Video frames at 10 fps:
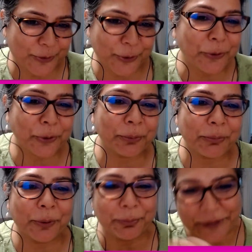we're not talking
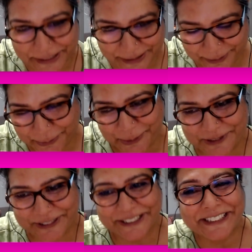about breaking
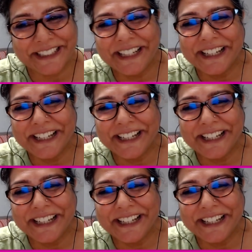rules, right?